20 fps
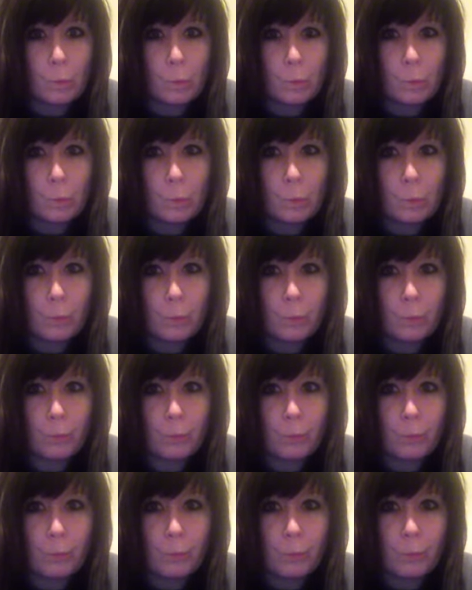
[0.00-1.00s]

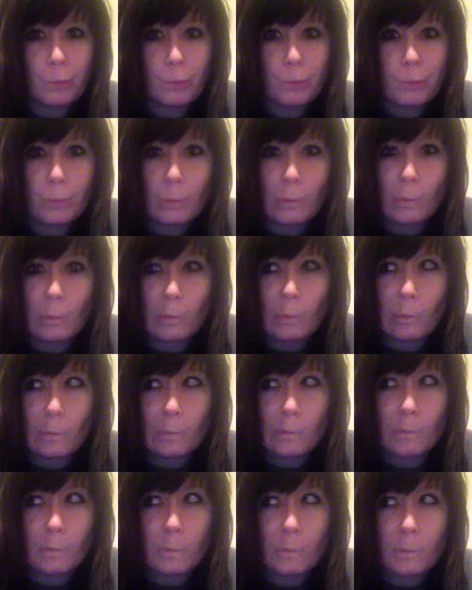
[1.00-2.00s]

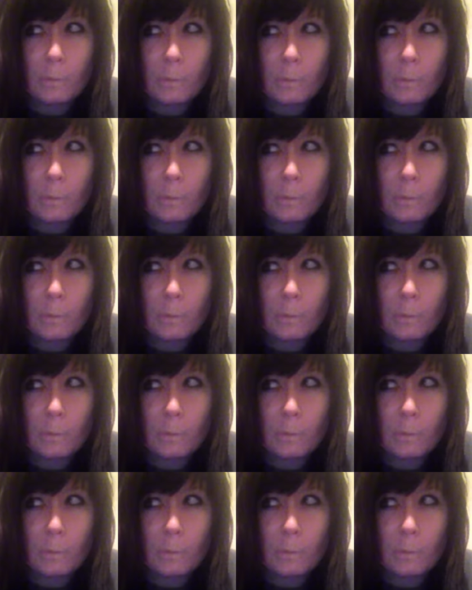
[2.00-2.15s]
(no one is talking)